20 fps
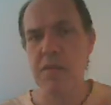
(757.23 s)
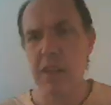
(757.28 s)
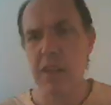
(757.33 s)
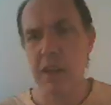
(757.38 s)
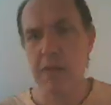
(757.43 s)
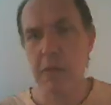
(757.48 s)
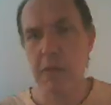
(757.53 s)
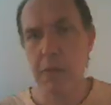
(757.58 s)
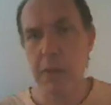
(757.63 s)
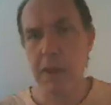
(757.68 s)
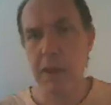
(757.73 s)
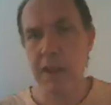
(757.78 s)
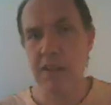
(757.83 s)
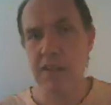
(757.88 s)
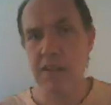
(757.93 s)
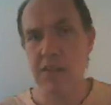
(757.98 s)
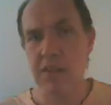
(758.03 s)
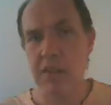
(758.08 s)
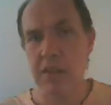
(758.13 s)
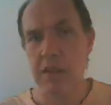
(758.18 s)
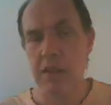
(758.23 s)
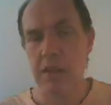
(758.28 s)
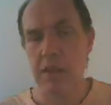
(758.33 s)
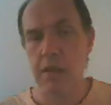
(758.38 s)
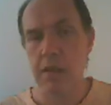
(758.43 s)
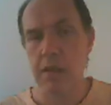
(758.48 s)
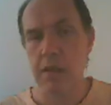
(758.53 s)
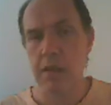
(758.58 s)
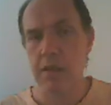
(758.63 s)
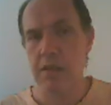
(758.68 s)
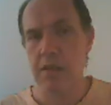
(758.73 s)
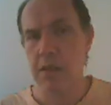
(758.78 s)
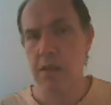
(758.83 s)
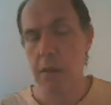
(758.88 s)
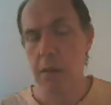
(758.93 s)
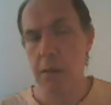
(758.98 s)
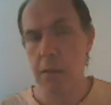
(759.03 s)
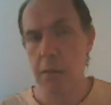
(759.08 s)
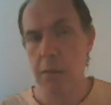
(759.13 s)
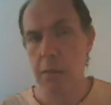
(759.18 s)
necromancy is
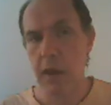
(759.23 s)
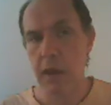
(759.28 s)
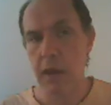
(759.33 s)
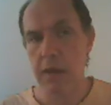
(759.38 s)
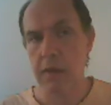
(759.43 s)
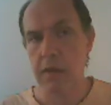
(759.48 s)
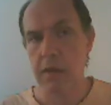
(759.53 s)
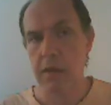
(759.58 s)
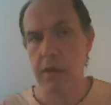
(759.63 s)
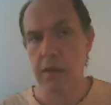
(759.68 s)
coming back.